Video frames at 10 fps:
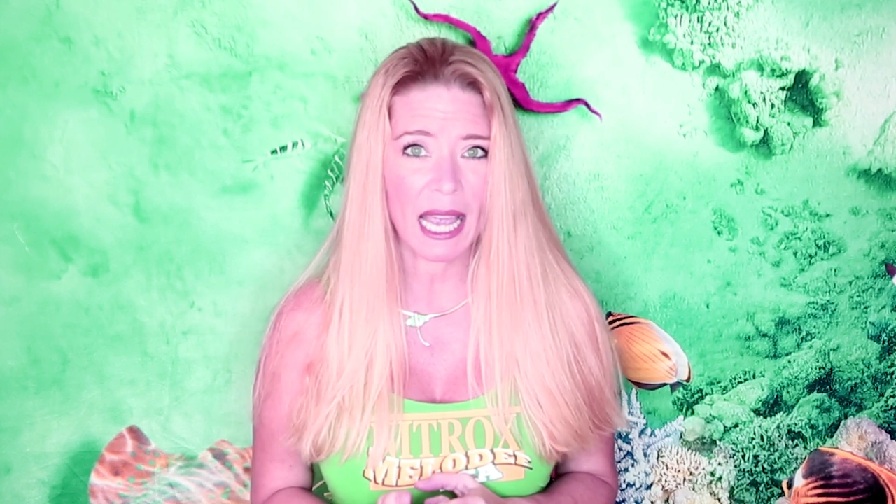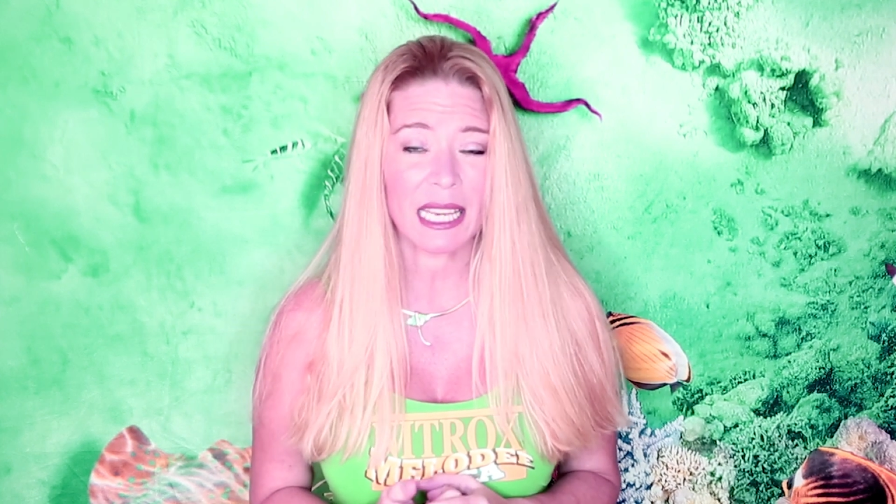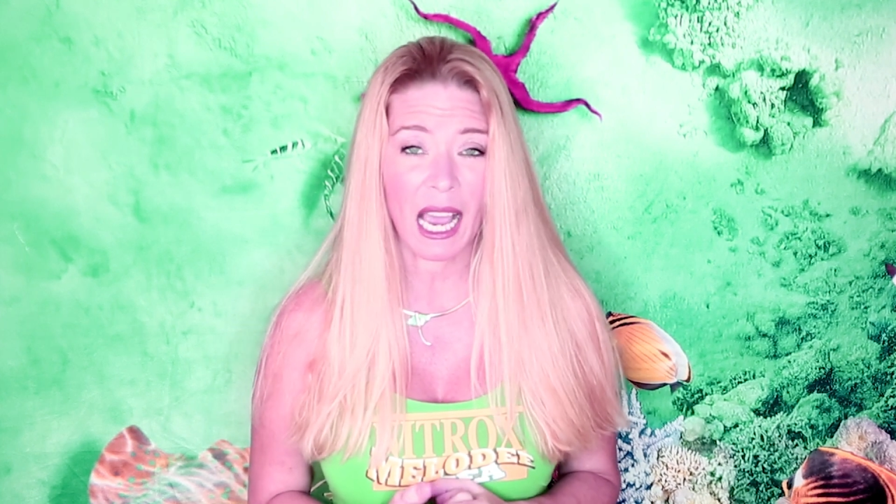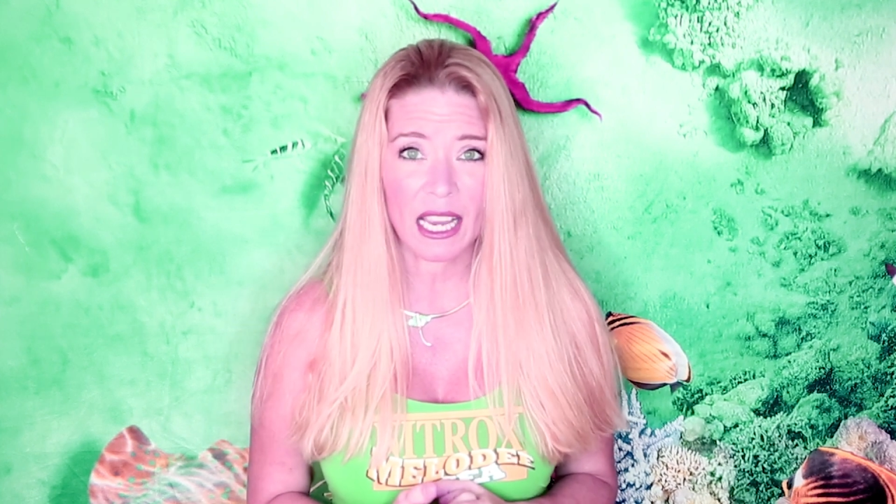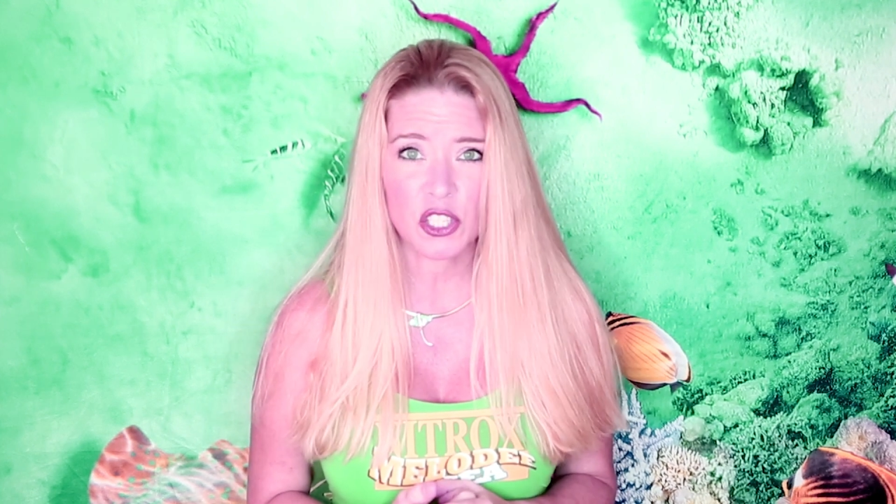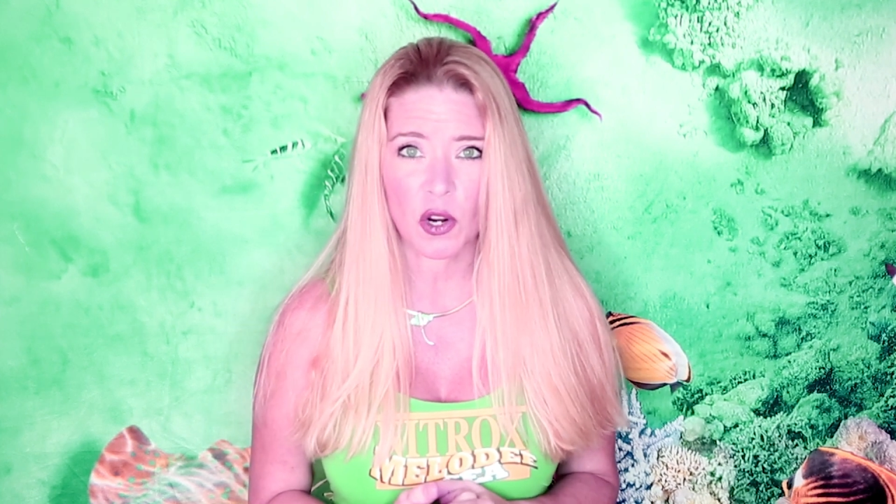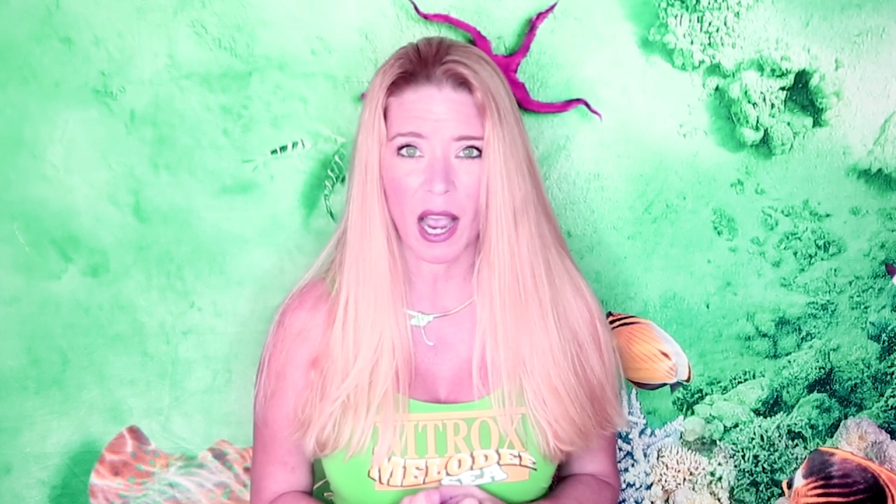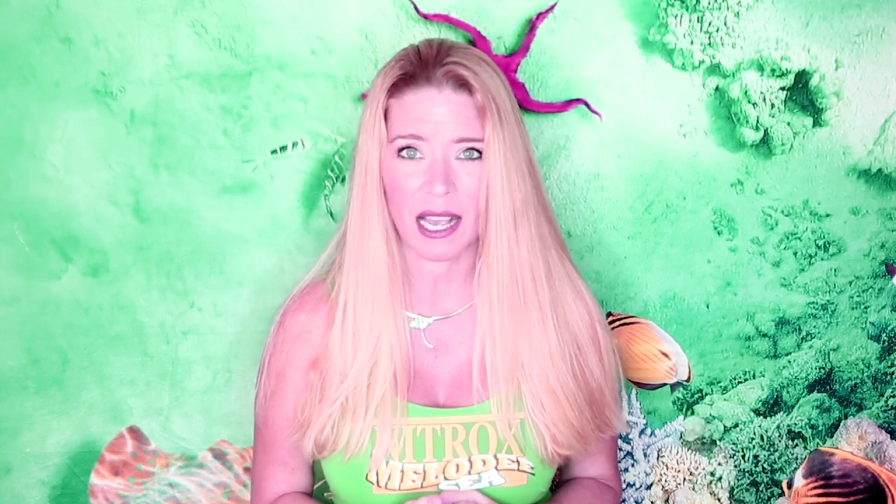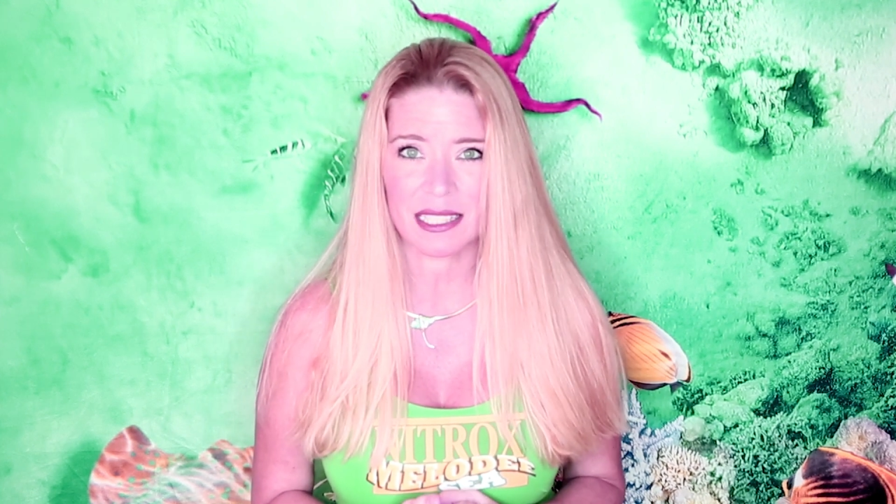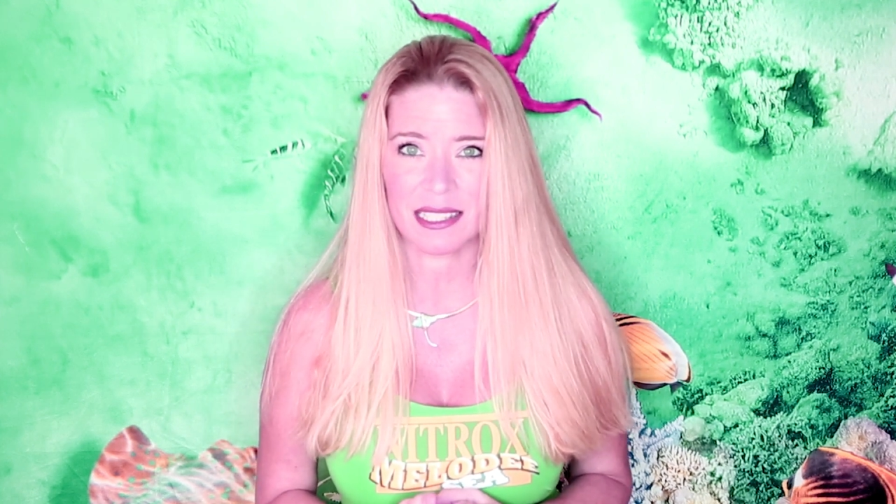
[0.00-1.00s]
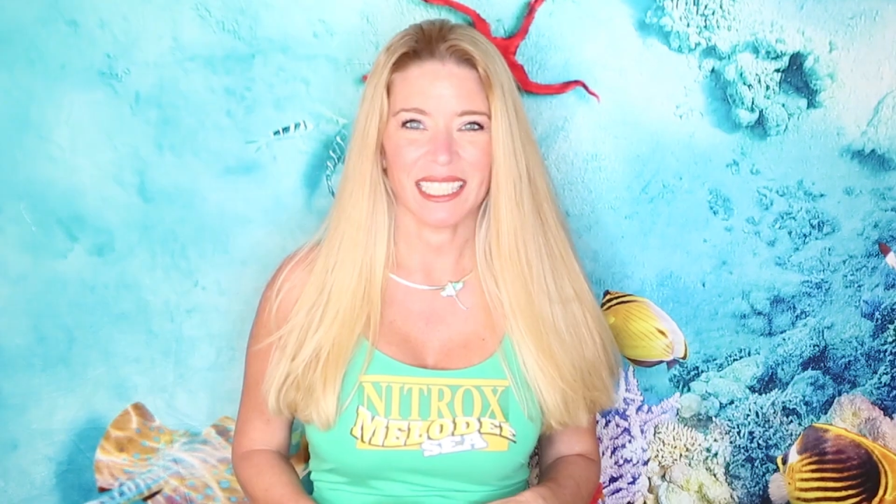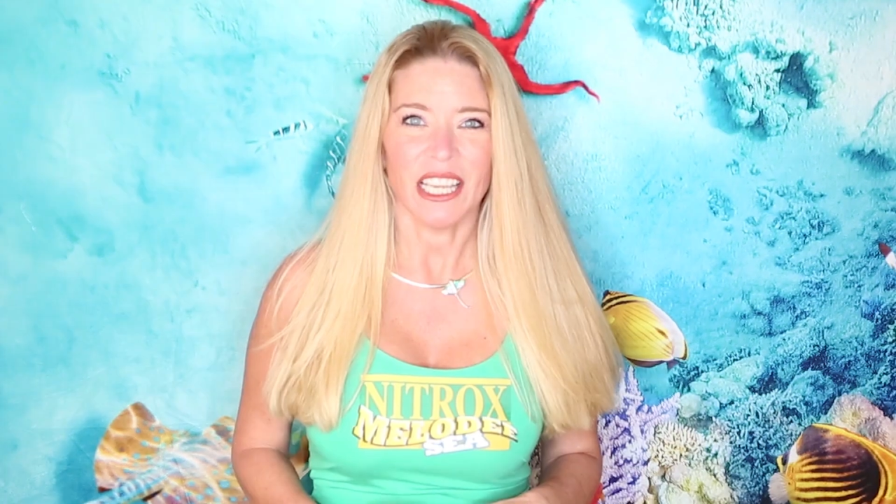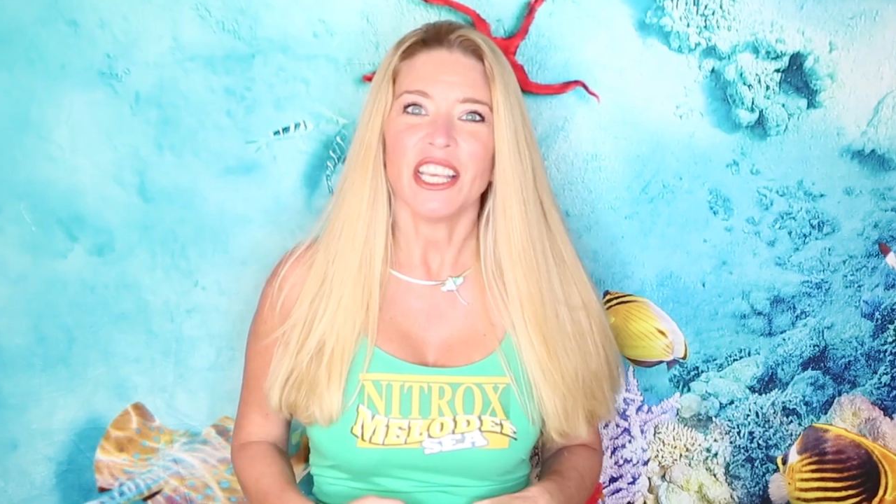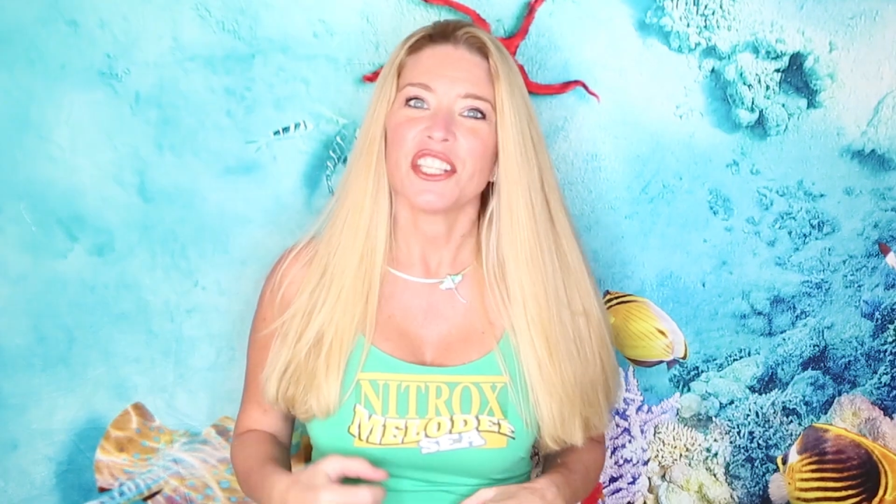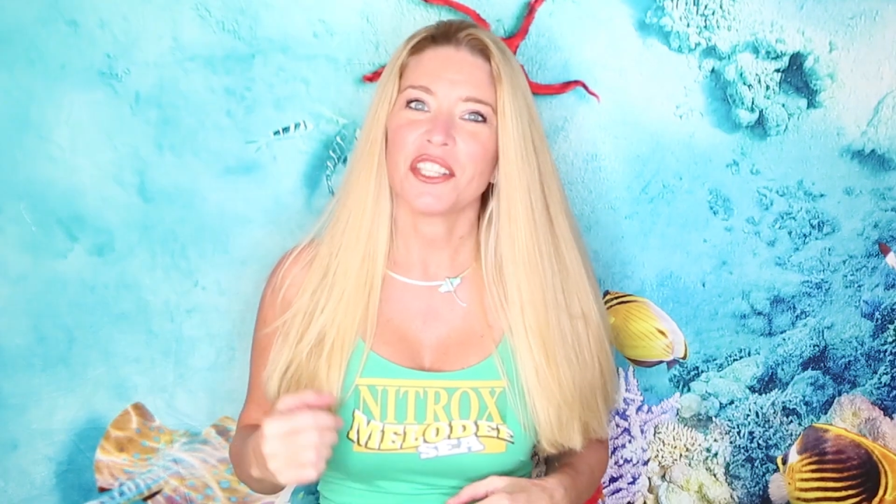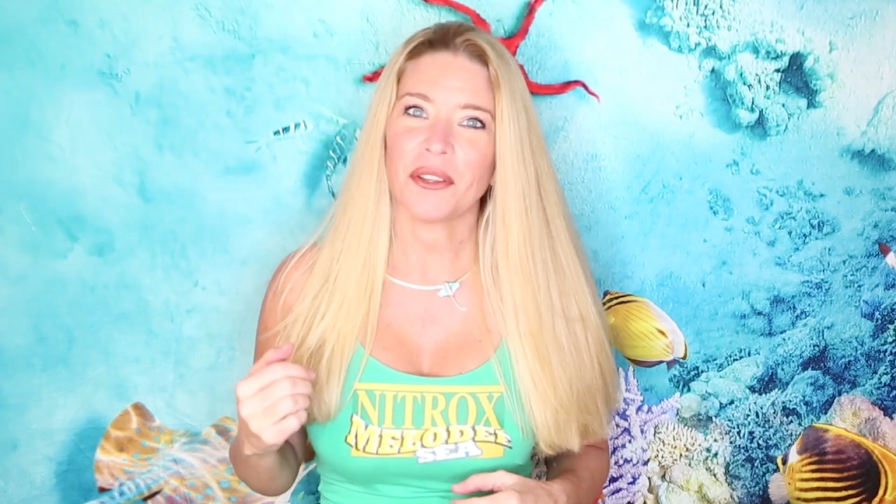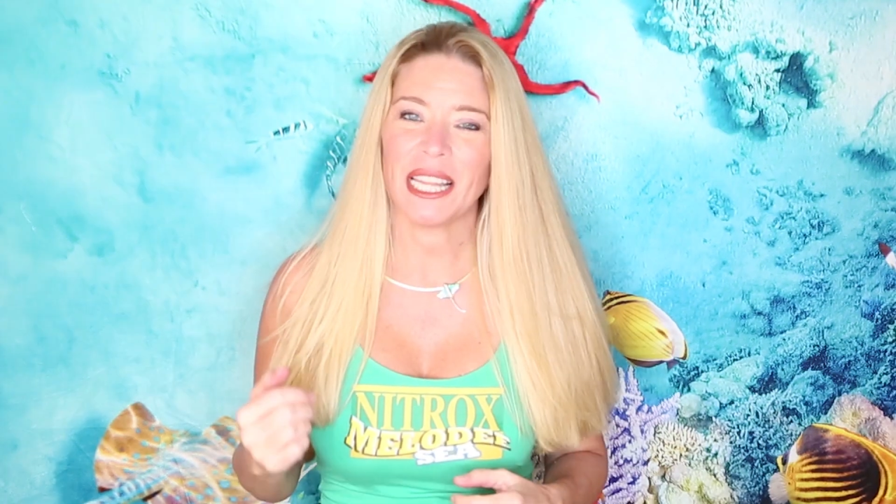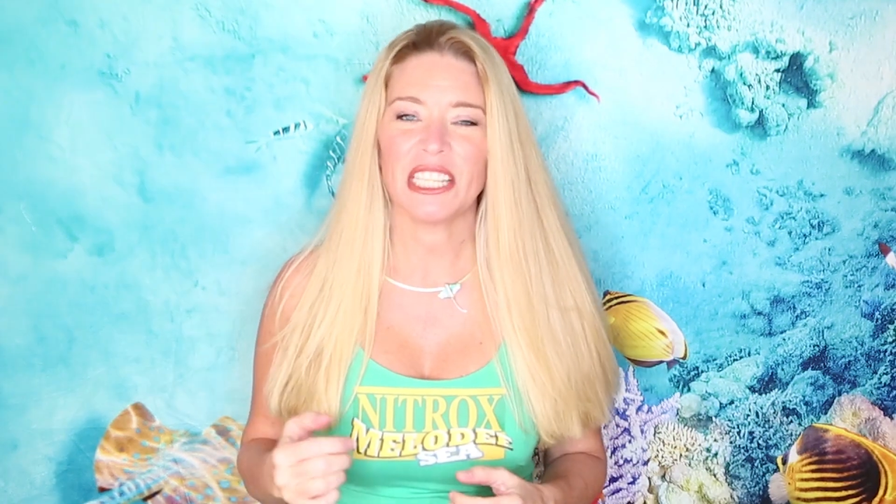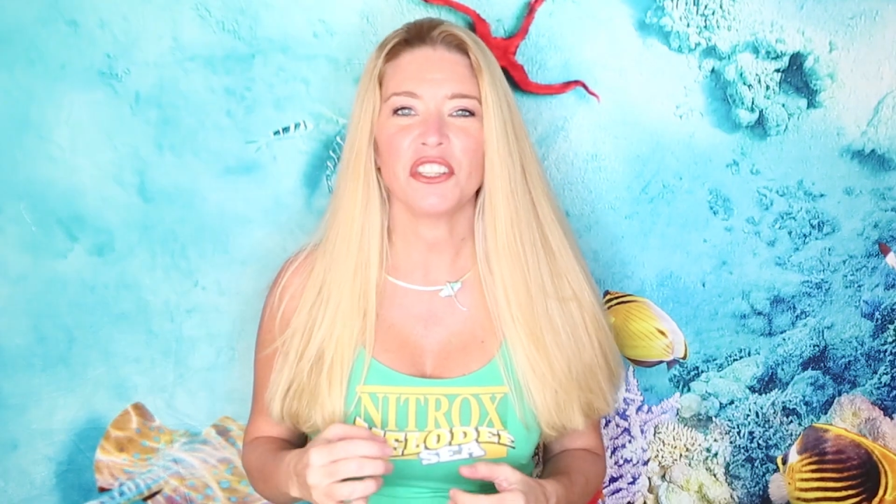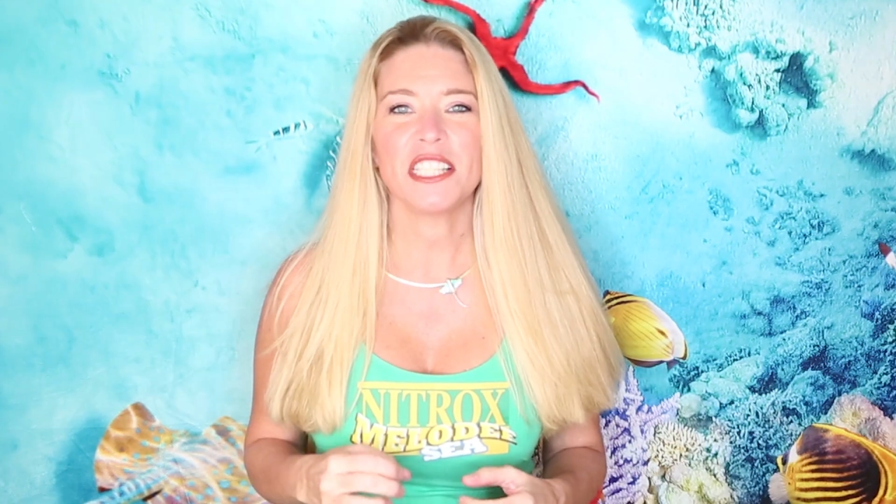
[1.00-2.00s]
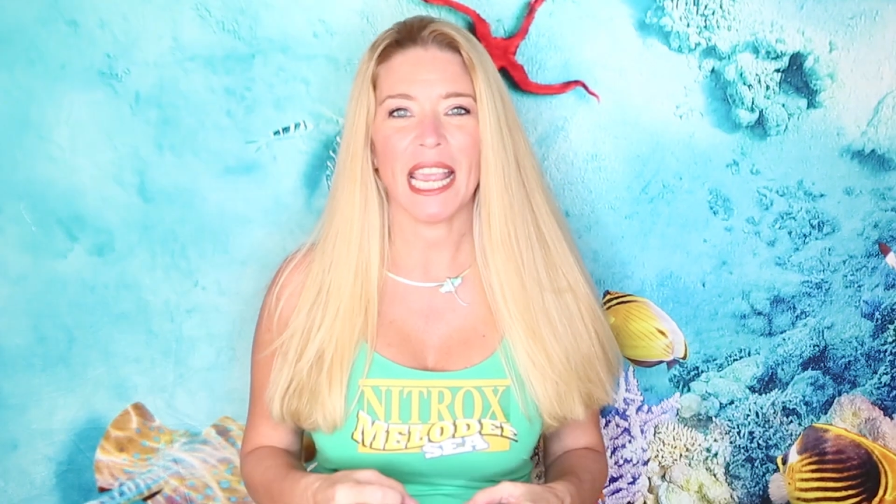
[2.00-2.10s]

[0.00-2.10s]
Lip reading: Nitrox. So then you